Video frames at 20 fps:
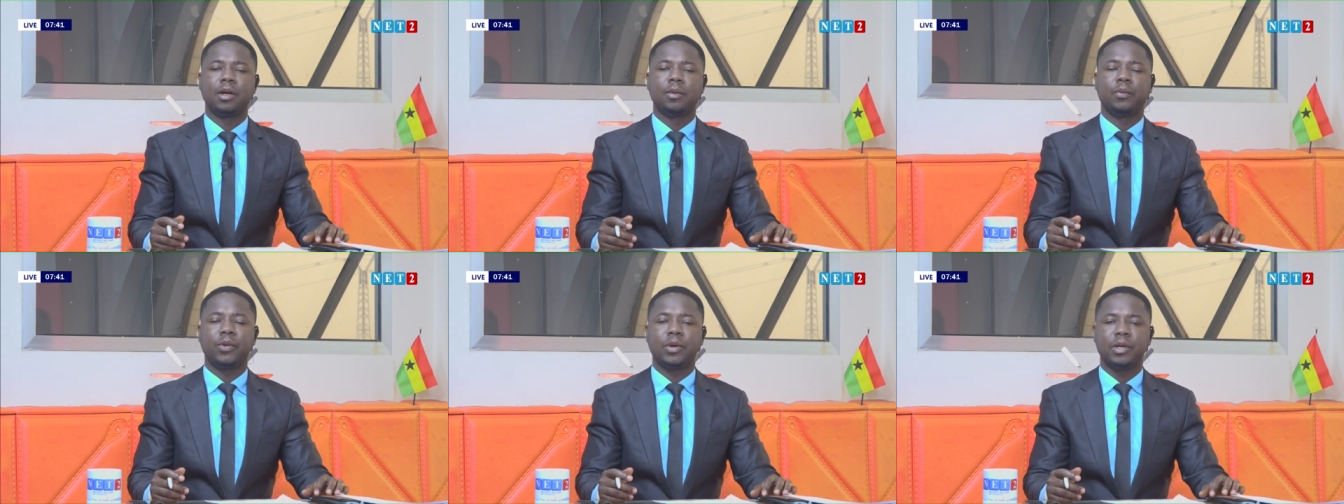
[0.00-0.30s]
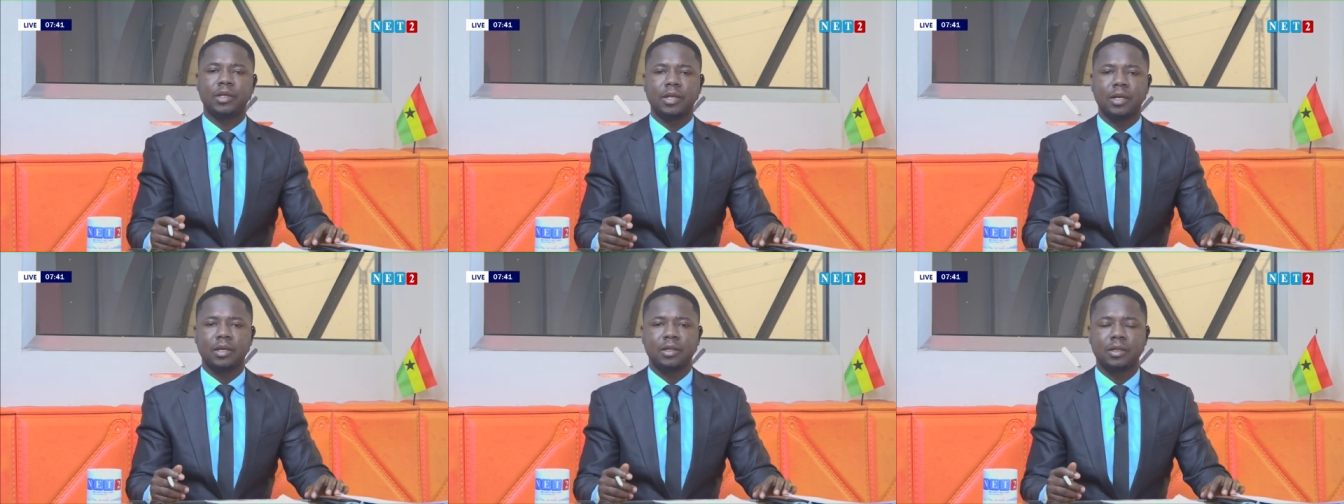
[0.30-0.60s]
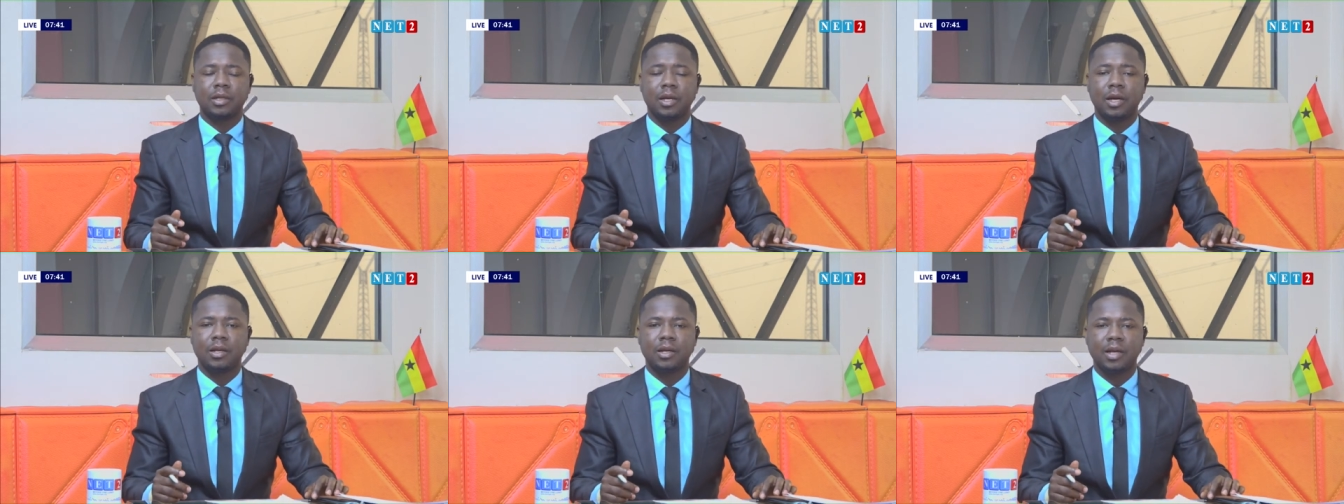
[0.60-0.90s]

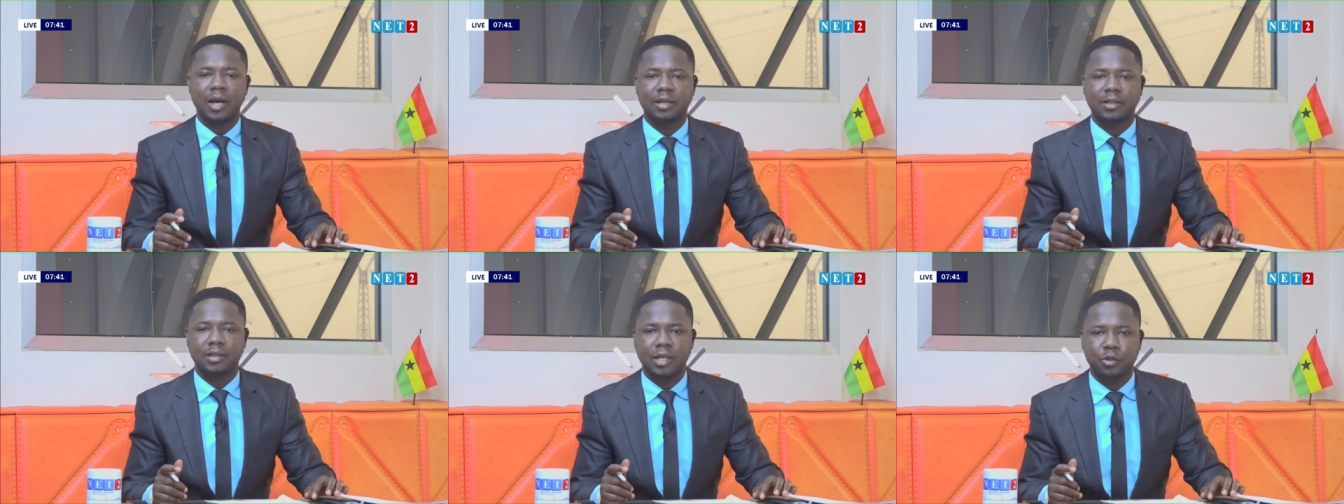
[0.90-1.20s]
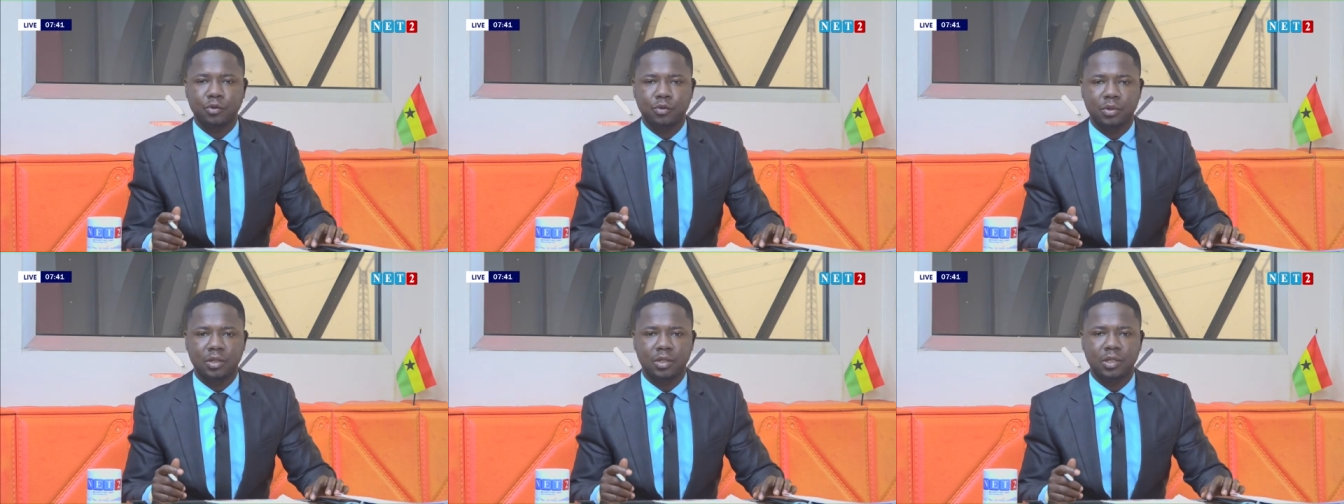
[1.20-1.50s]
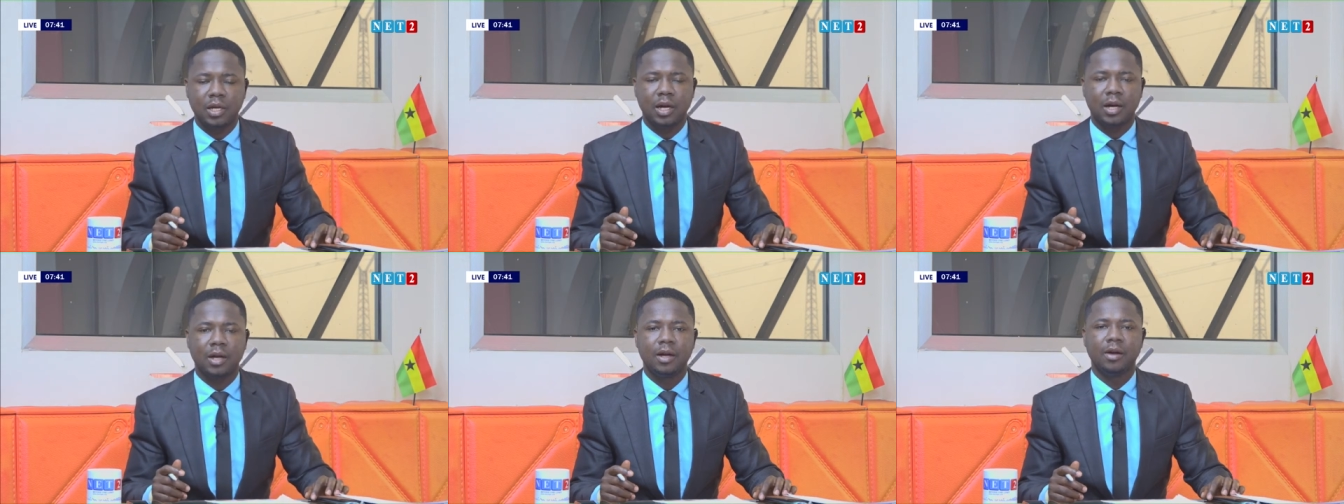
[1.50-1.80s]
Printers, any accessories
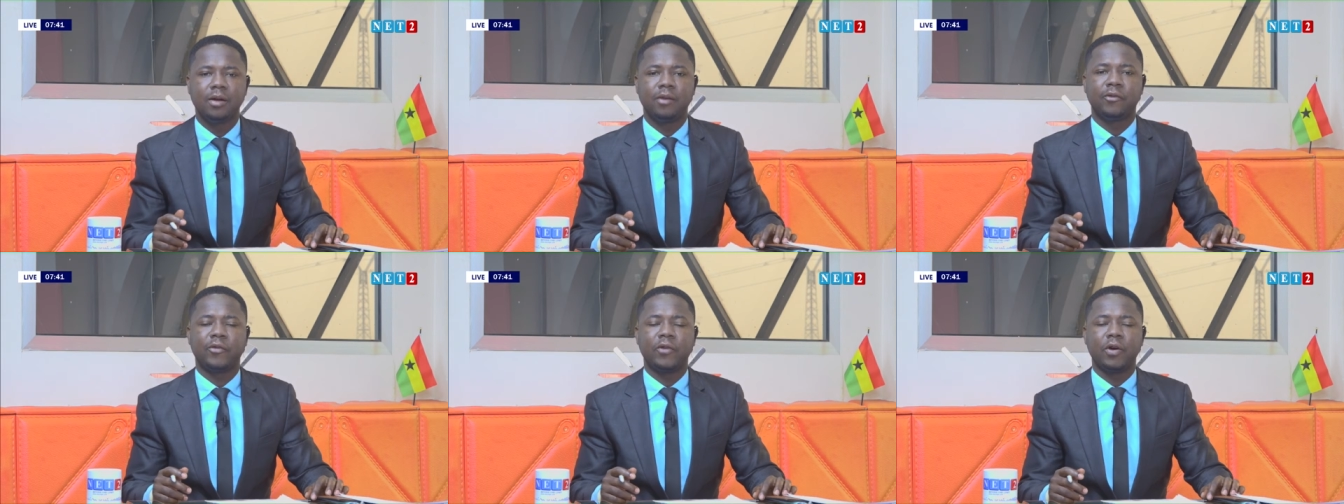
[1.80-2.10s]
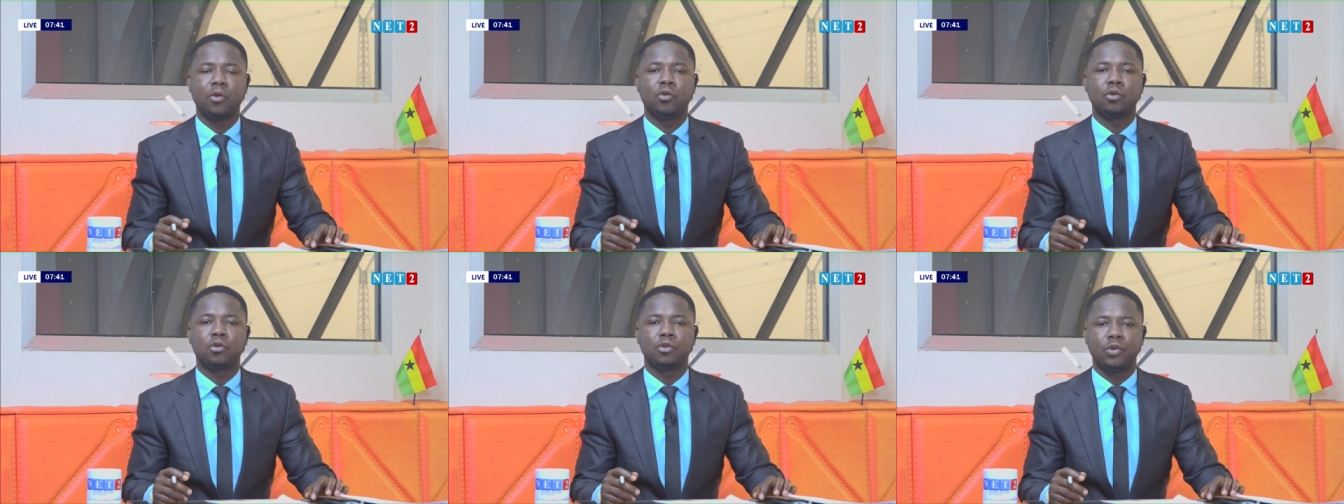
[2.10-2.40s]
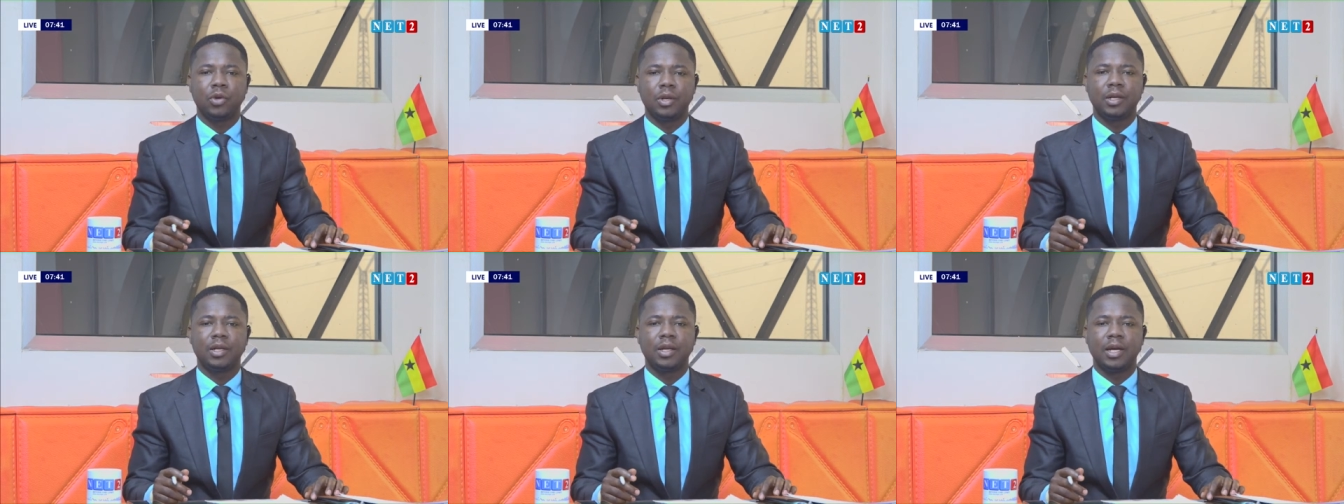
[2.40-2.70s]
there, Franco
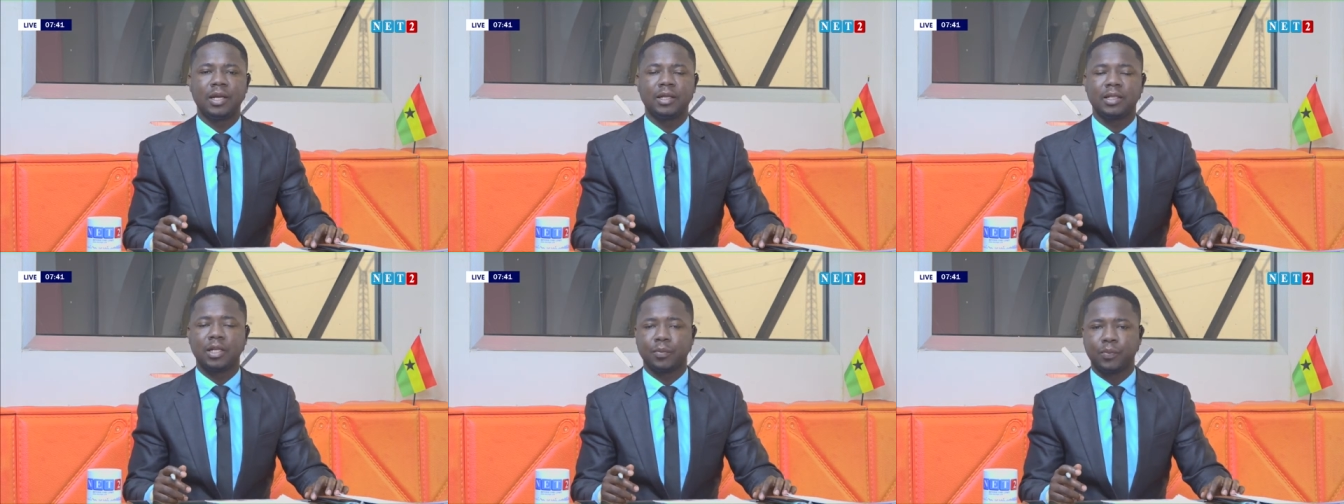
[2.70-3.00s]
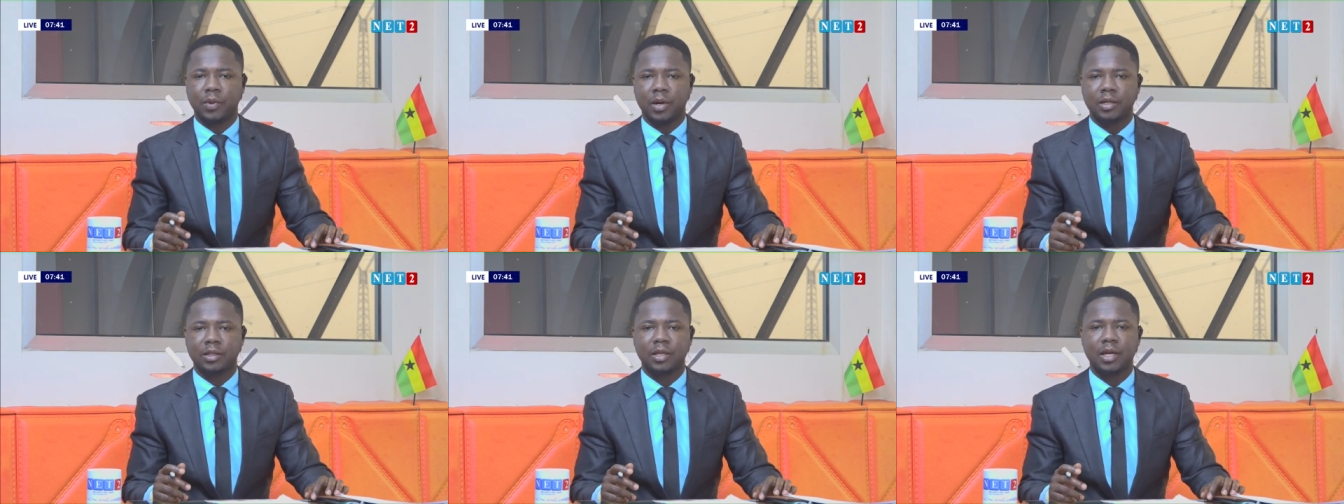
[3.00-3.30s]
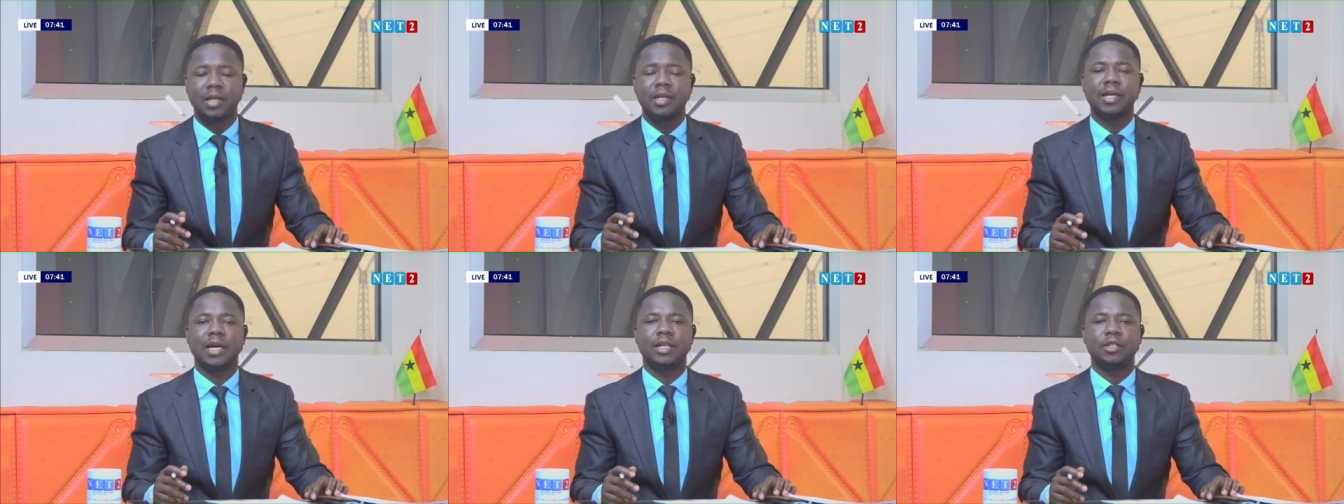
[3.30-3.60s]
Trading Enterprise,
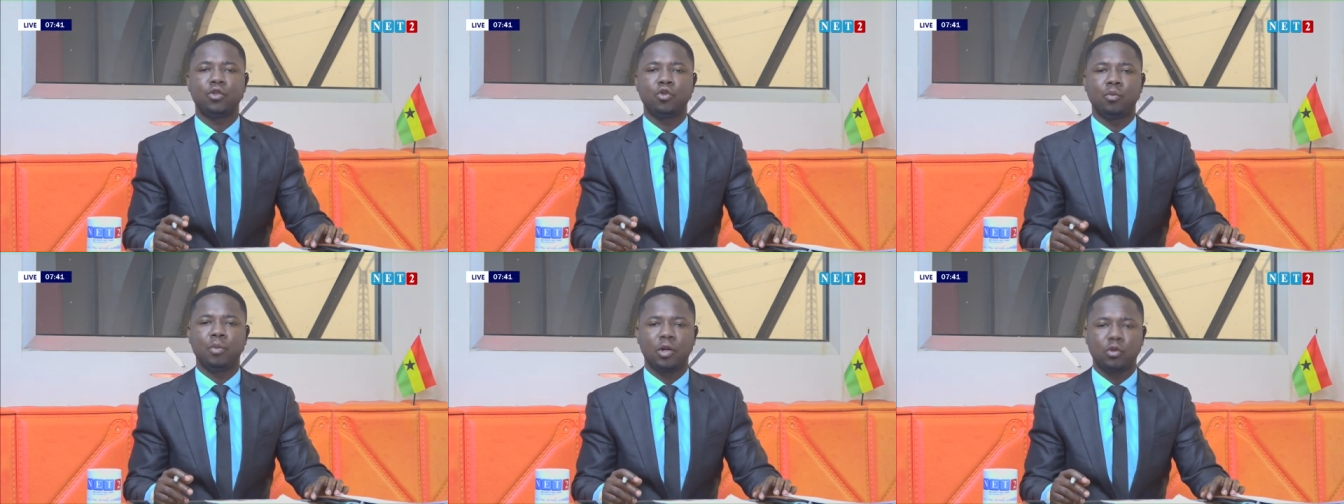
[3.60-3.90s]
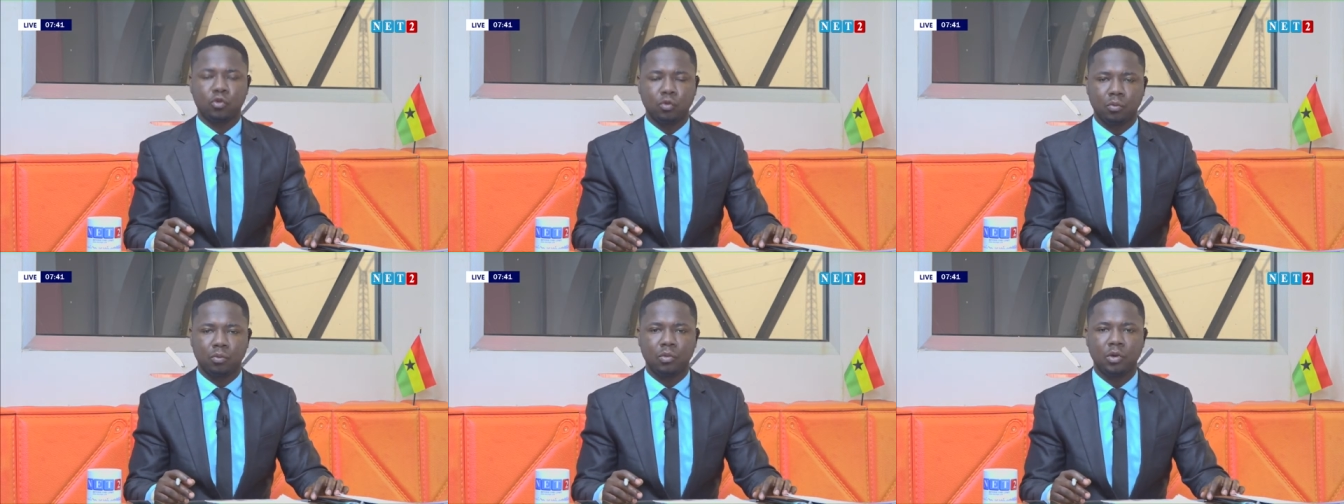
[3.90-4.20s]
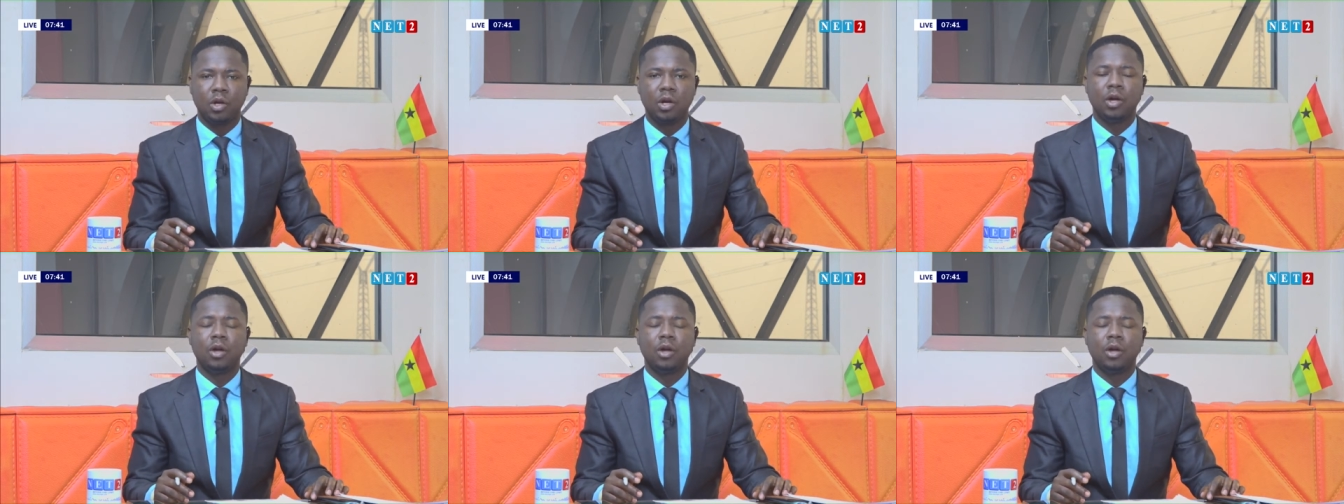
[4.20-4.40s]
any Ajo Matum,